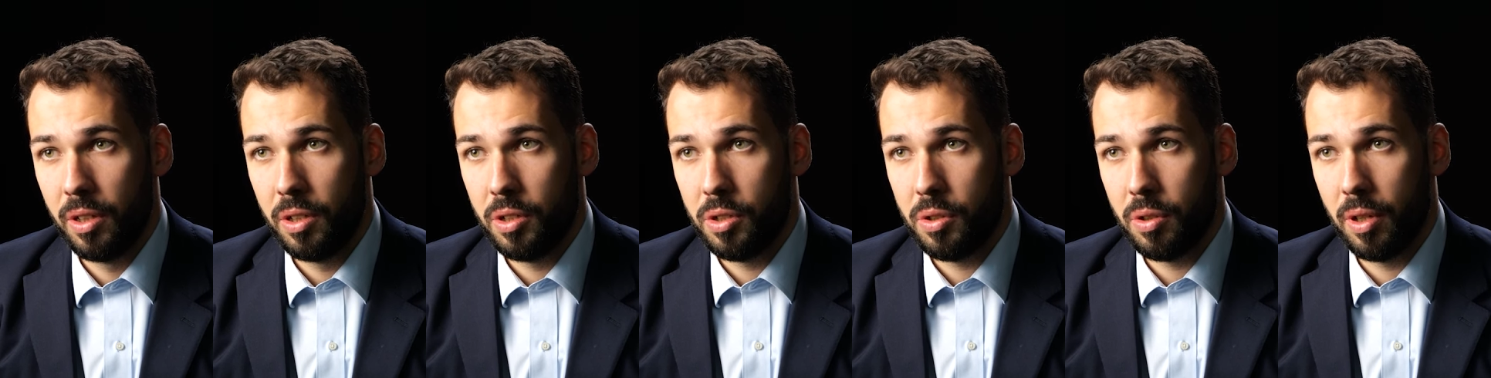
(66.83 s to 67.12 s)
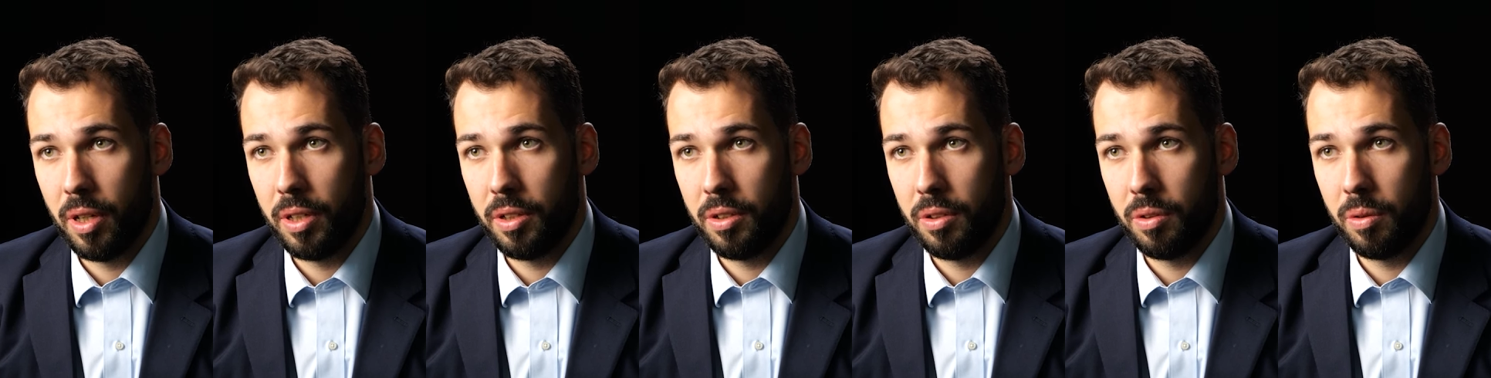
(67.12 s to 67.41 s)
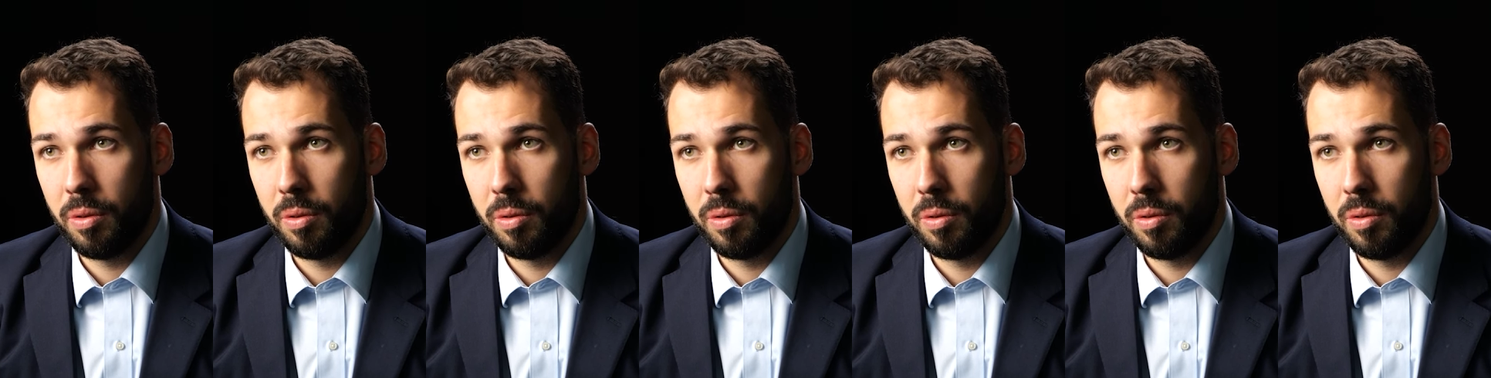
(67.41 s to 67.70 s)
try
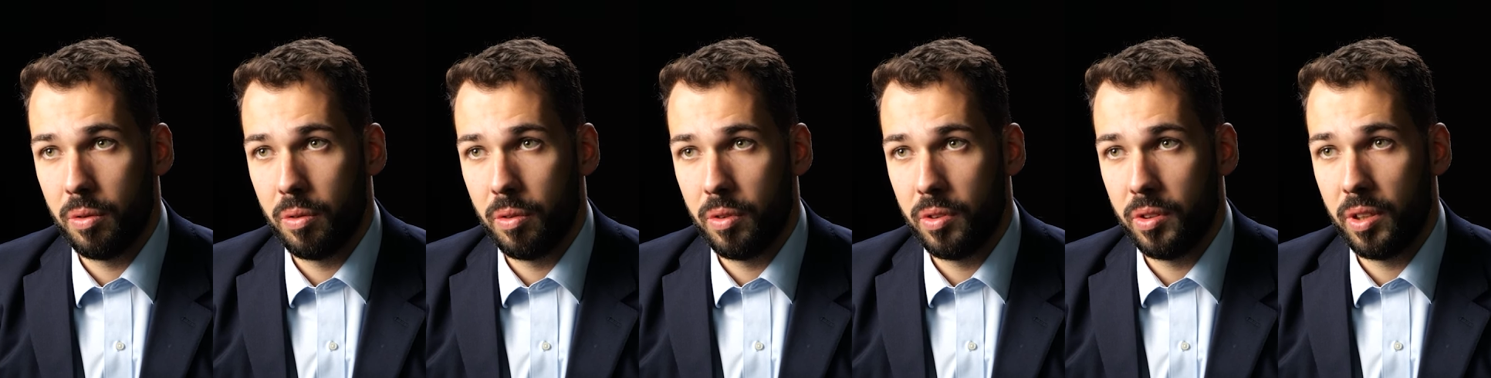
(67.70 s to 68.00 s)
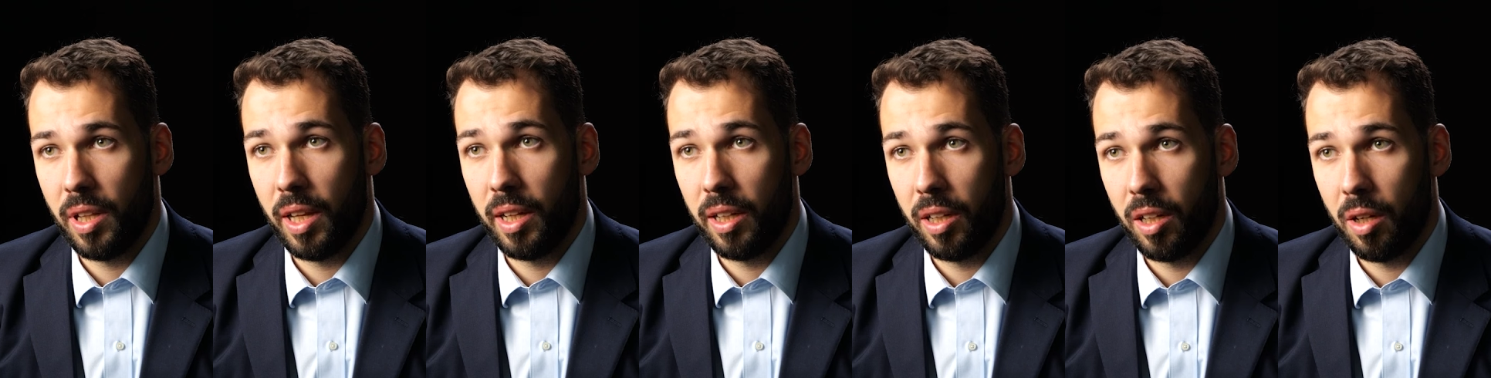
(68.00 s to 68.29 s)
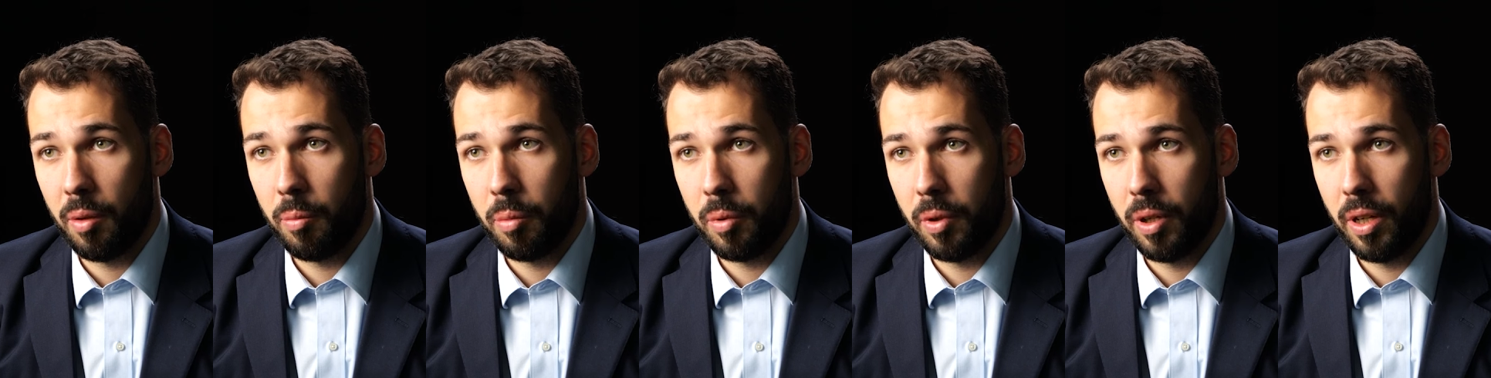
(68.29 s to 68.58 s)
to stand
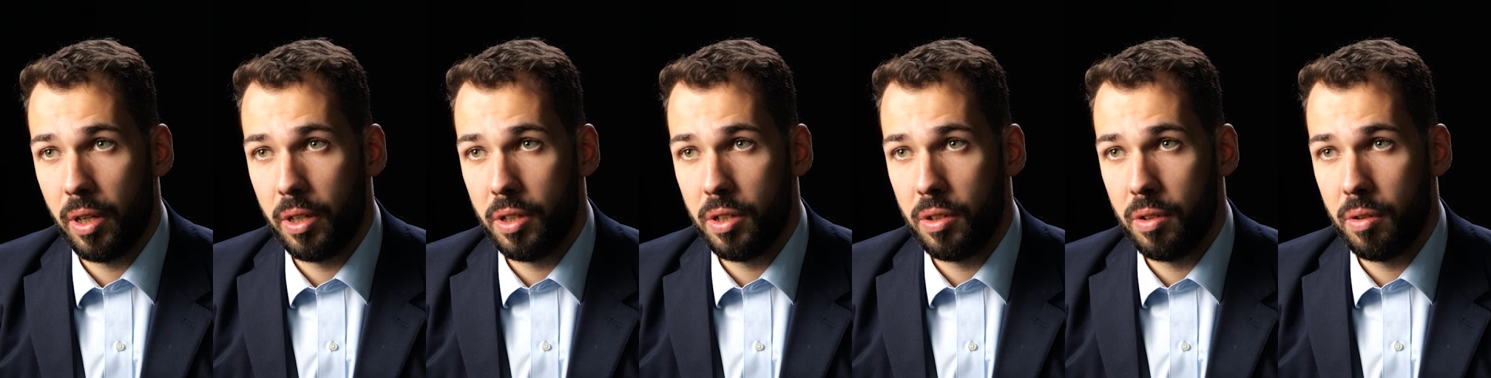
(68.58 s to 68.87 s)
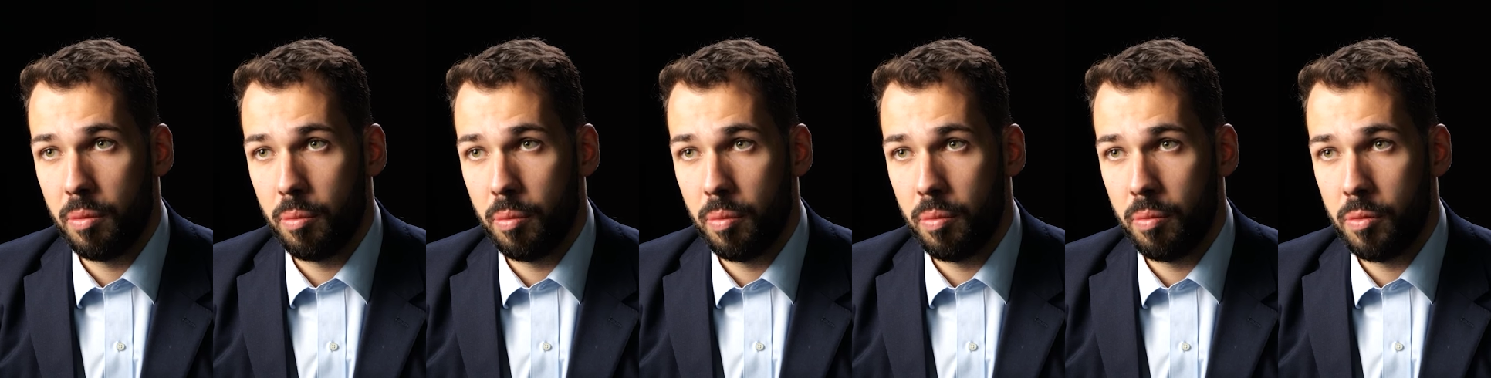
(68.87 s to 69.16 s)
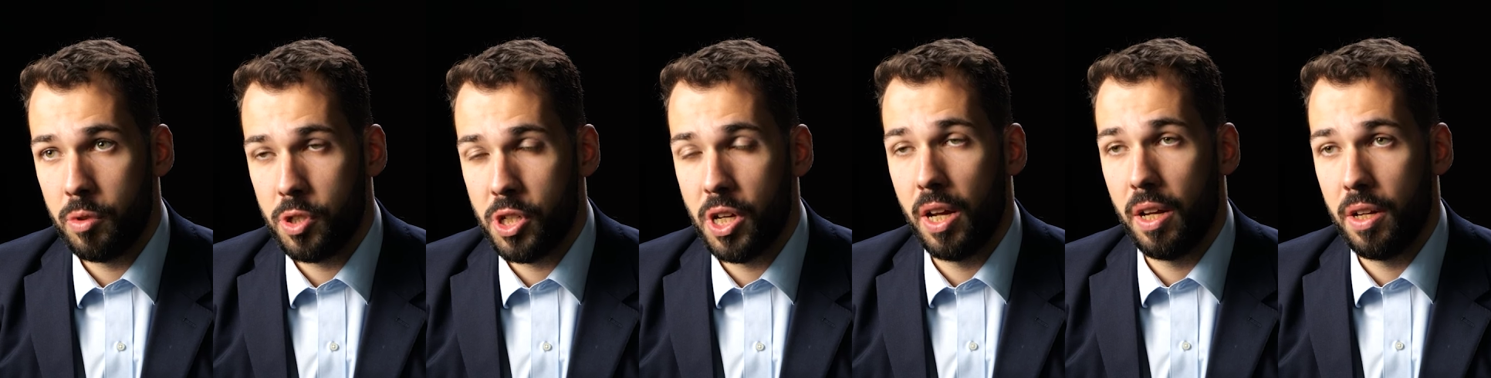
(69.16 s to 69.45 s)
up and
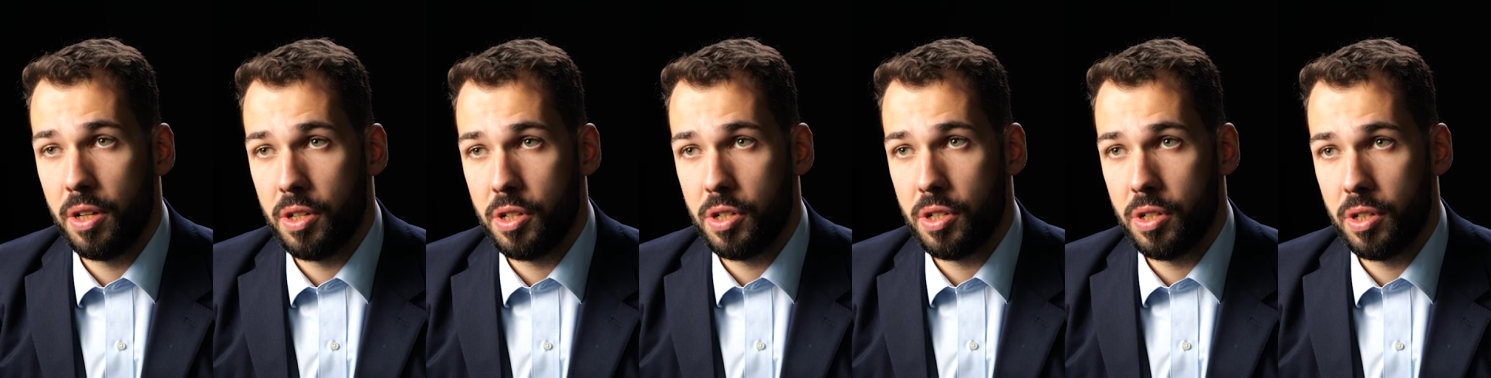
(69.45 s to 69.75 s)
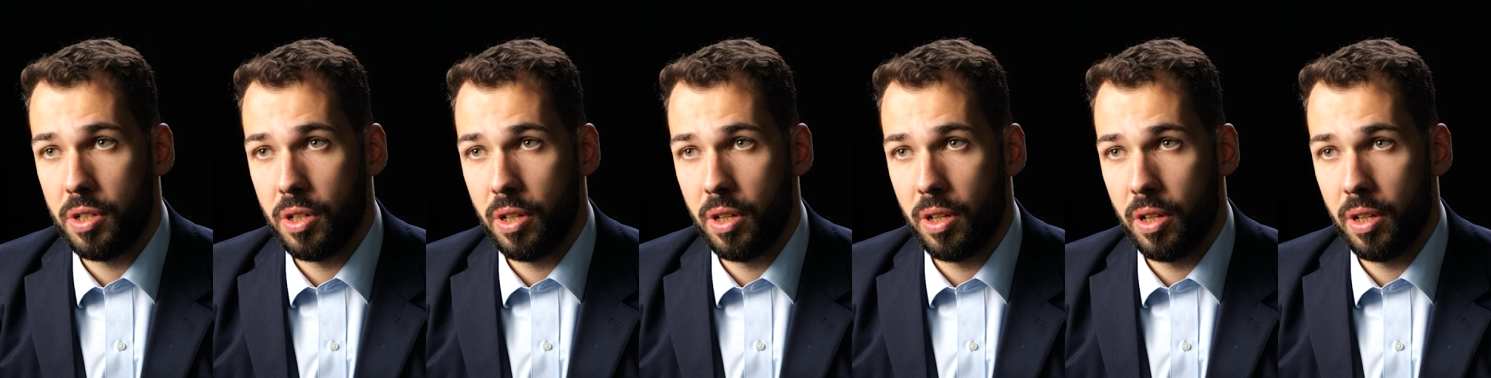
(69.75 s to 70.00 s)
change